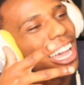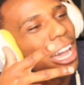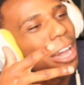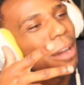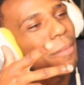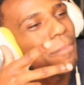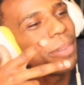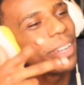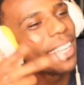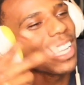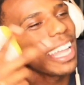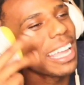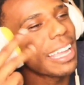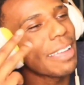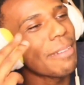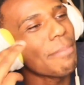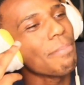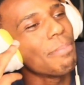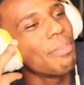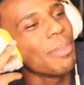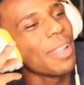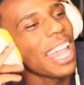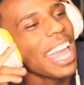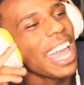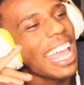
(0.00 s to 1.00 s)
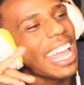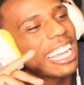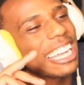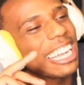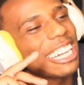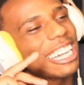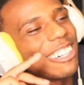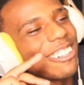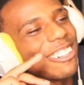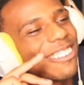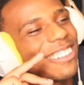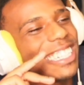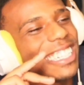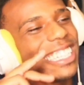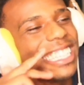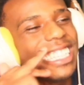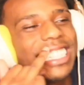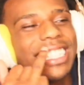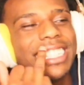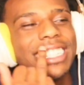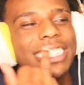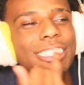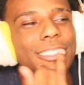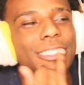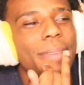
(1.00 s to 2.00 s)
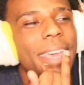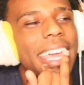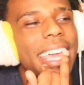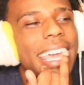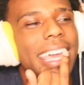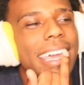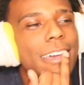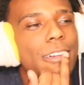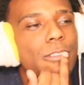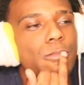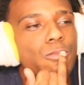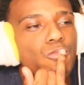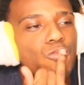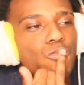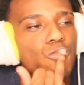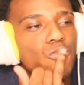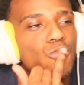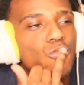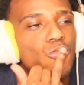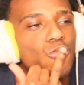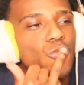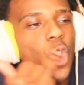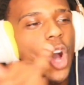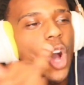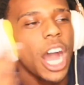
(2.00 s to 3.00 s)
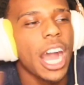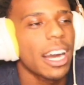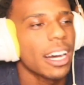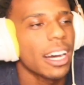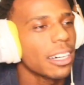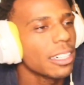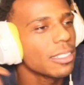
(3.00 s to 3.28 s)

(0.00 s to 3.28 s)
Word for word: but like black queens, man. Mwah.